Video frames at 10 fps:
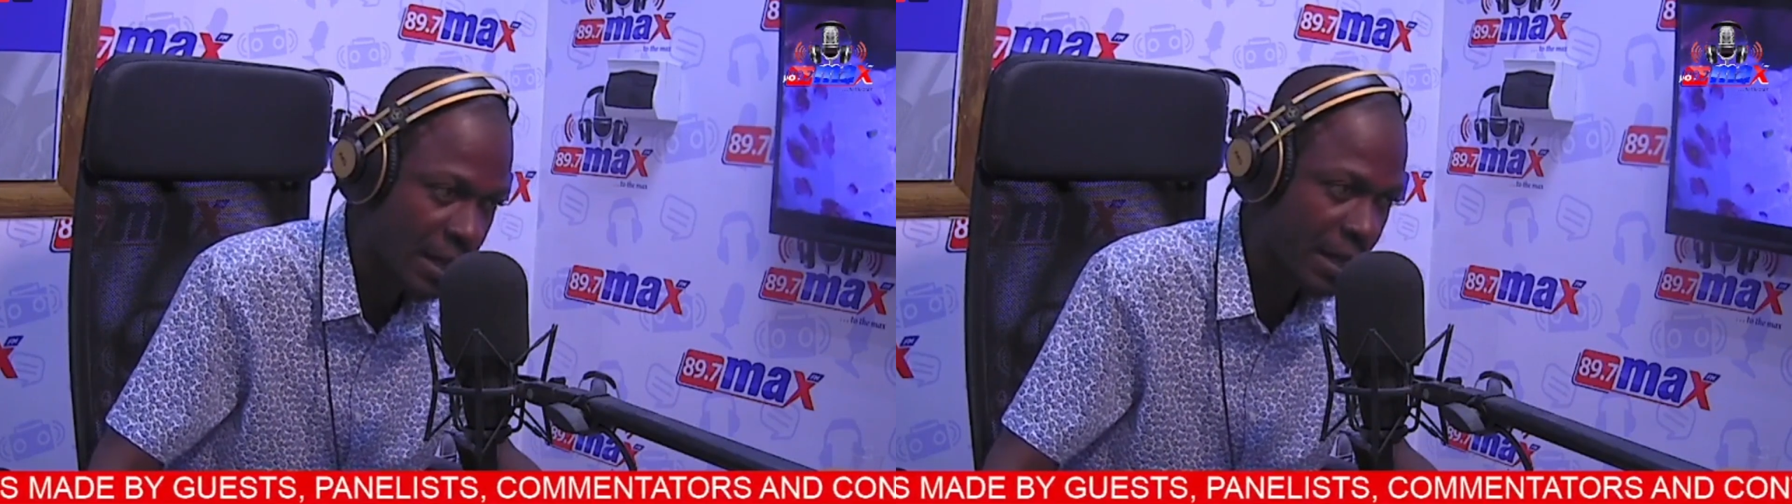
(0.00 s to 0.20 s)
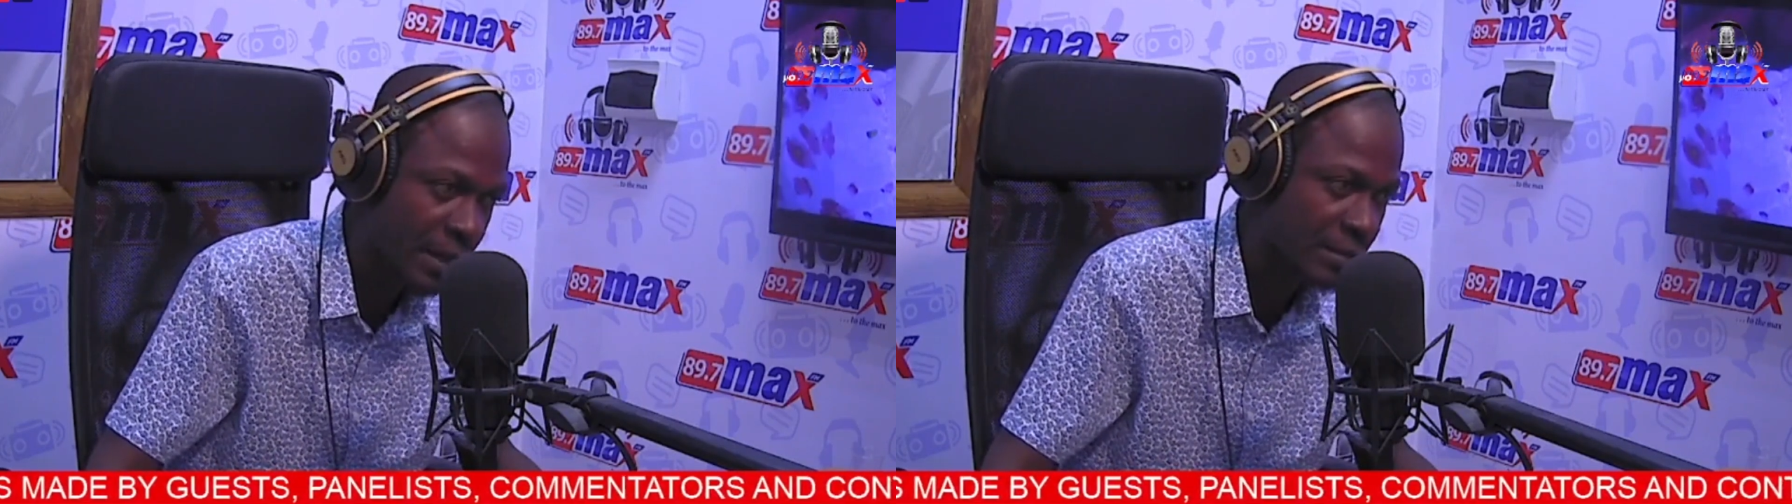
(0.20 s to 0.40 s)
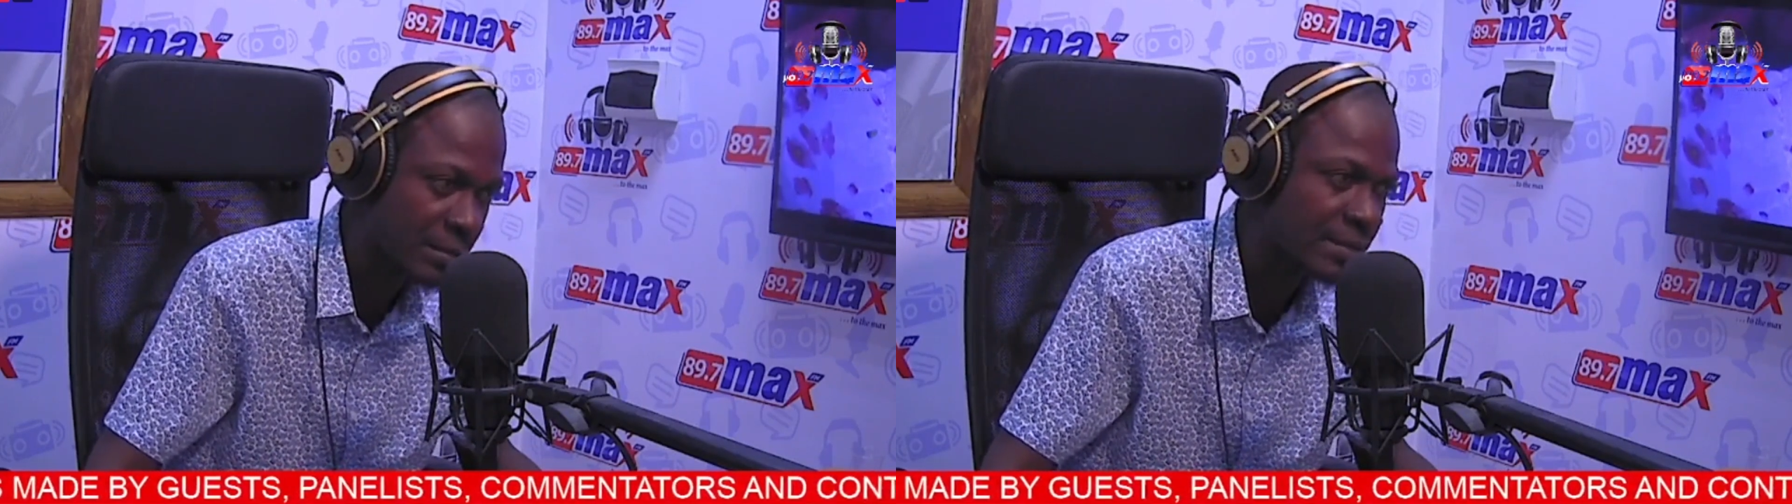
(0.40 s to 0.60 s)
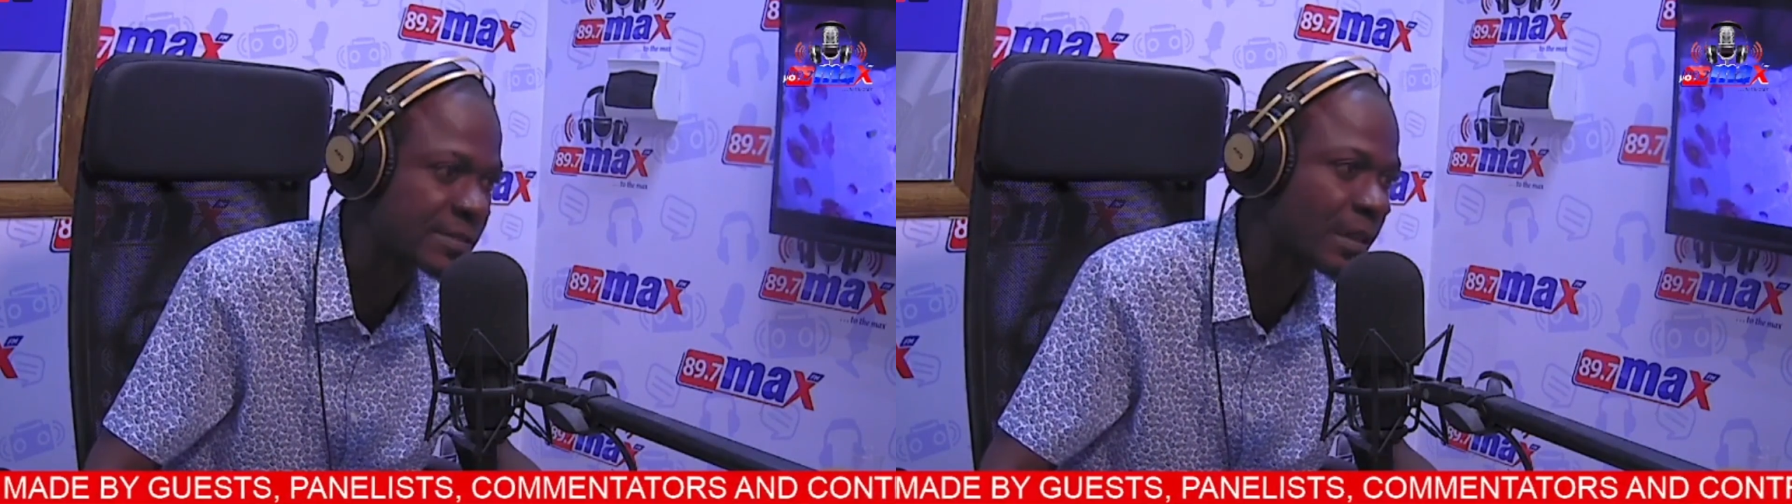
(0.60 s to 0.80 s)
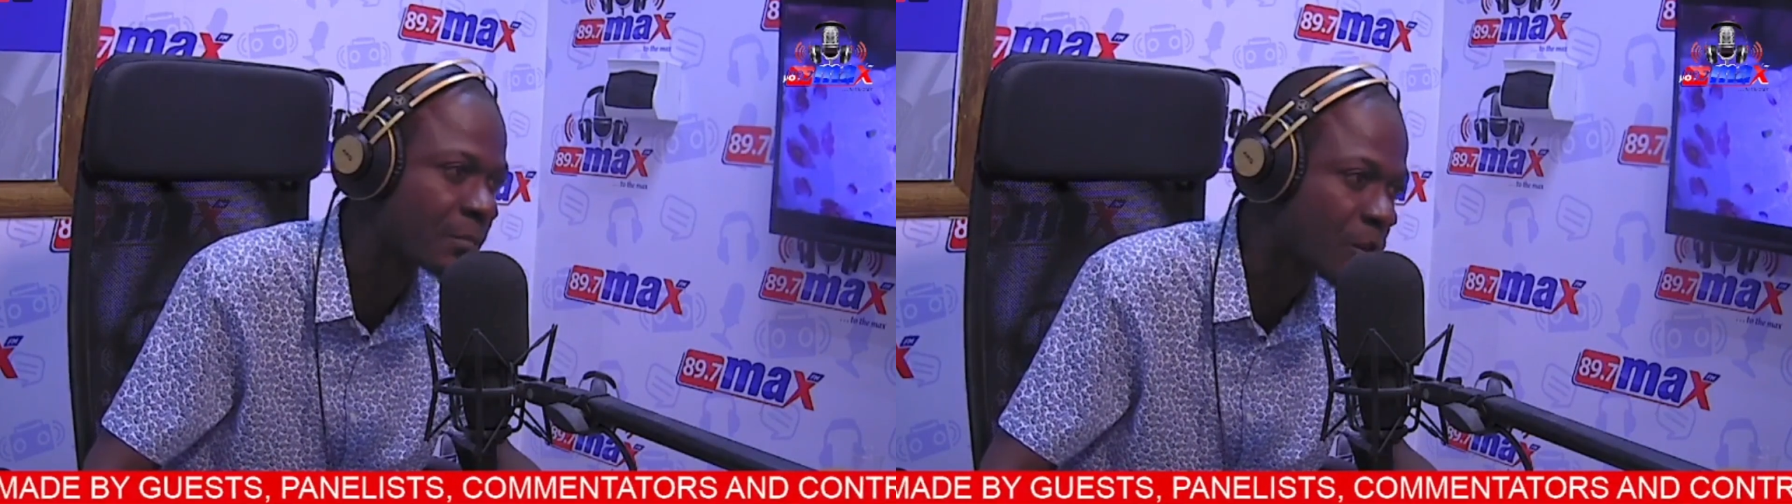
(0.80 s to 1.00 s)
and
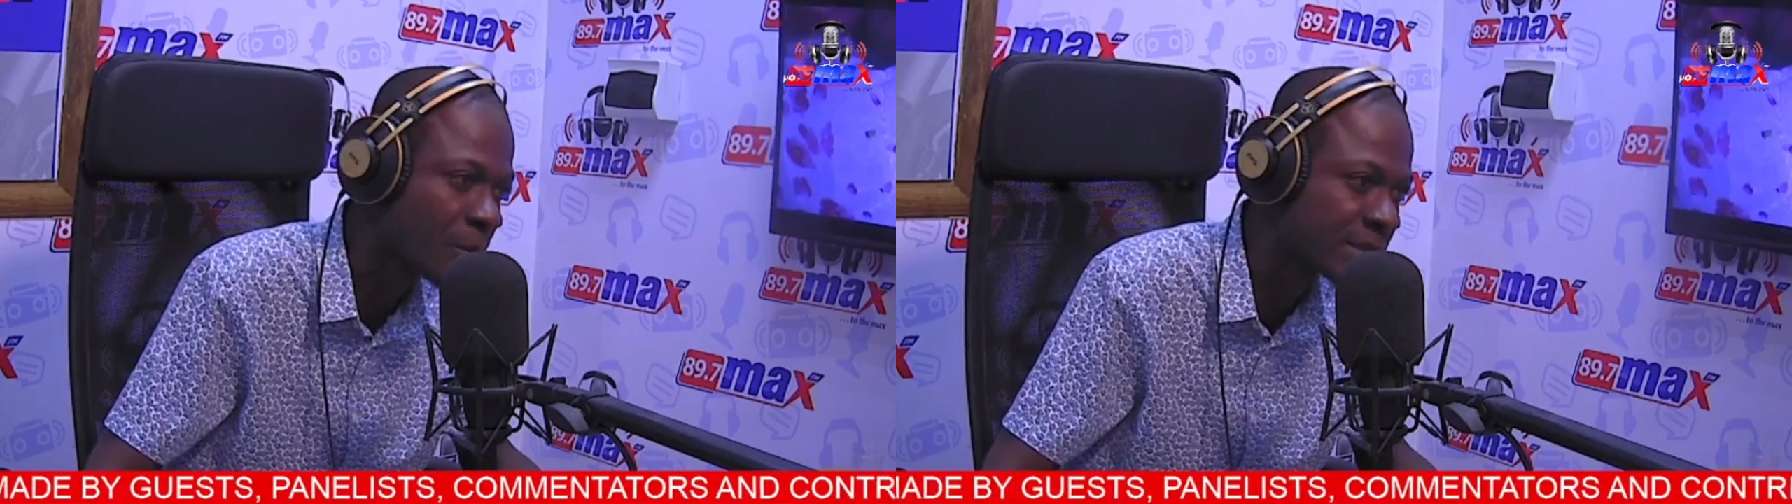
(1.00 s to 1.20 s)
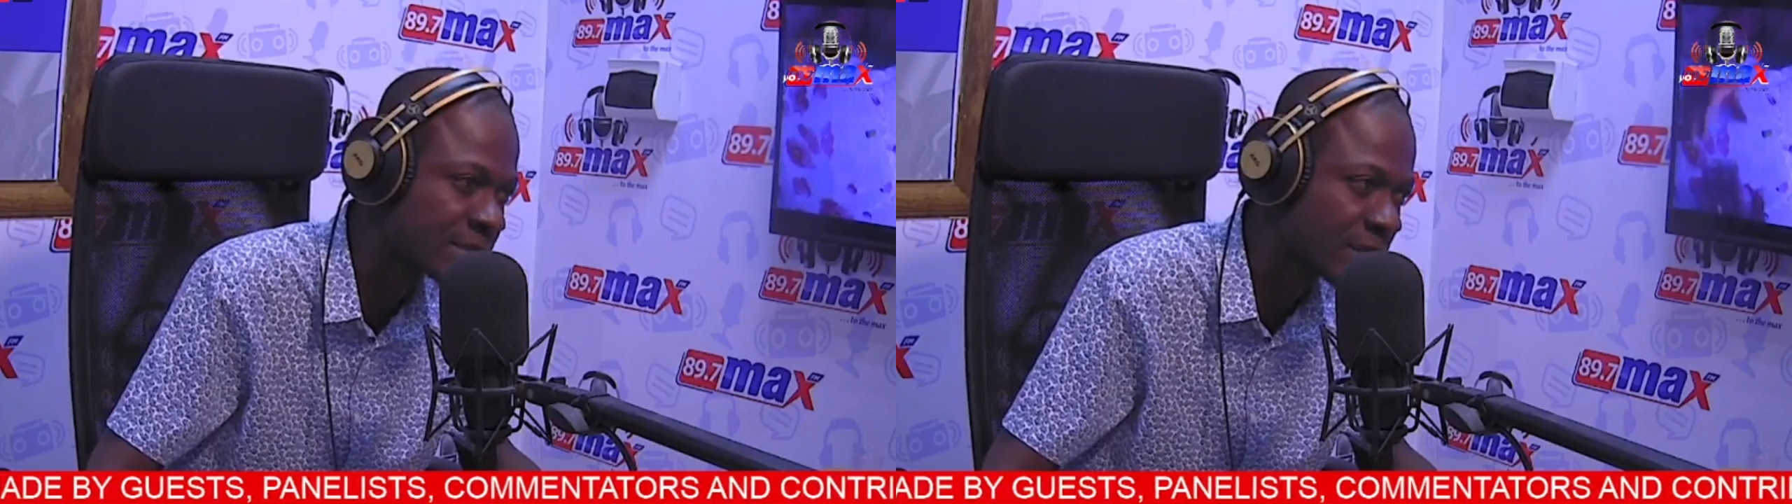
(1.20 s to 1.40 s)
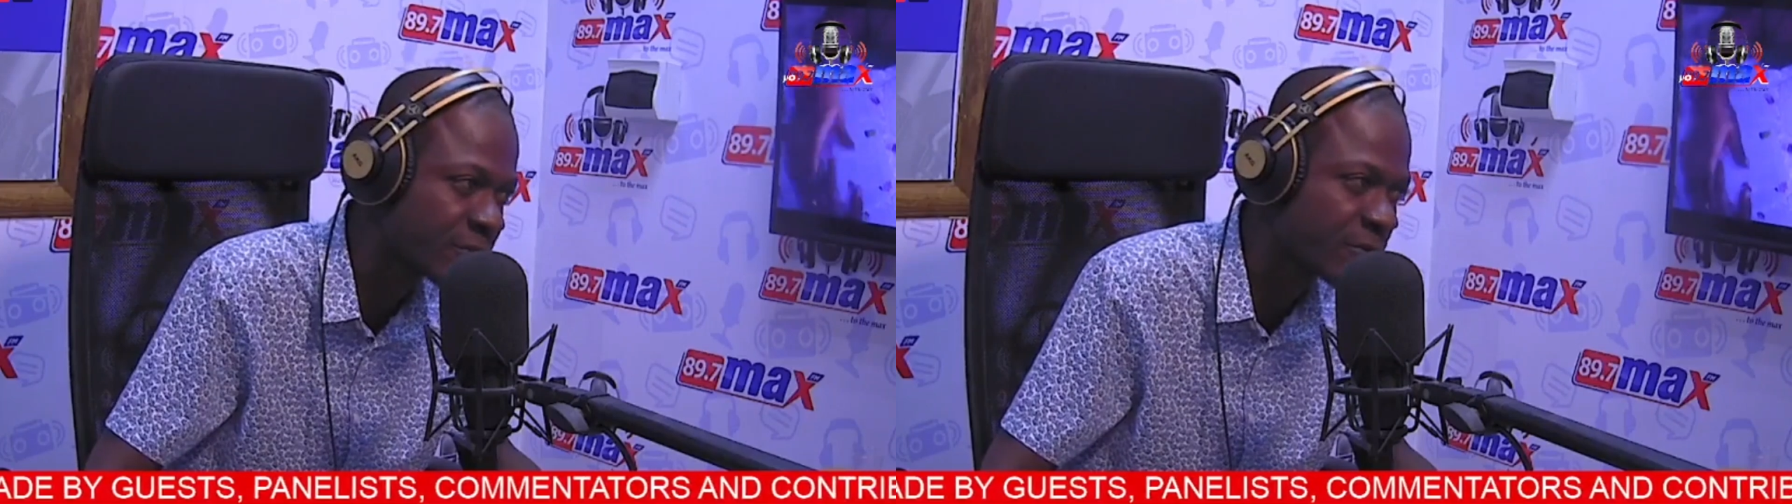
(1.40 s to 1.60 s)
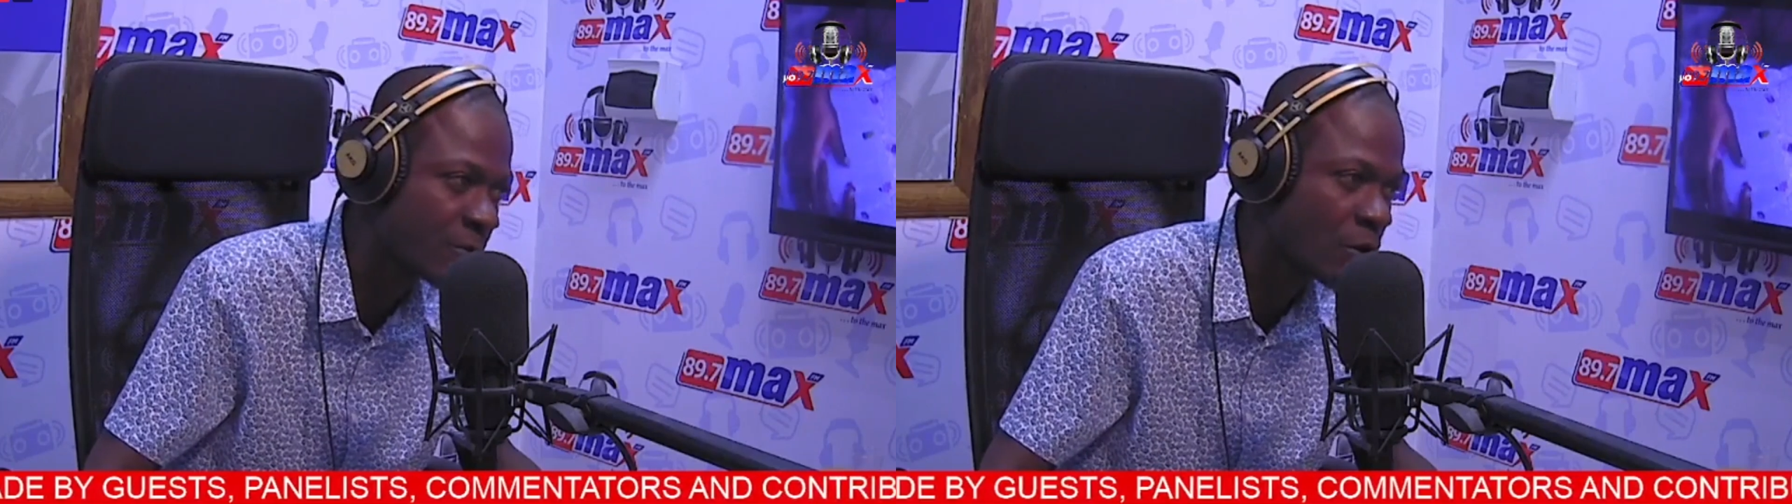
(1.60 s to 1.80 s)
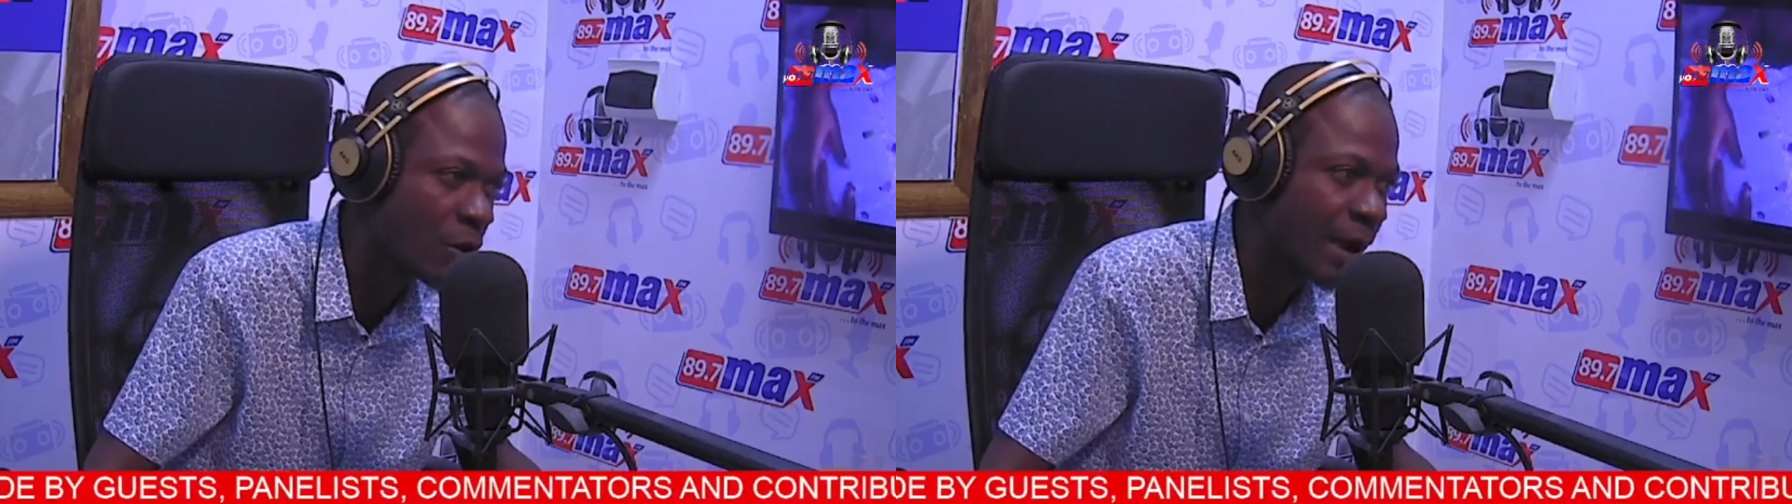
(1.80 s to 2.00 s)
some domestic football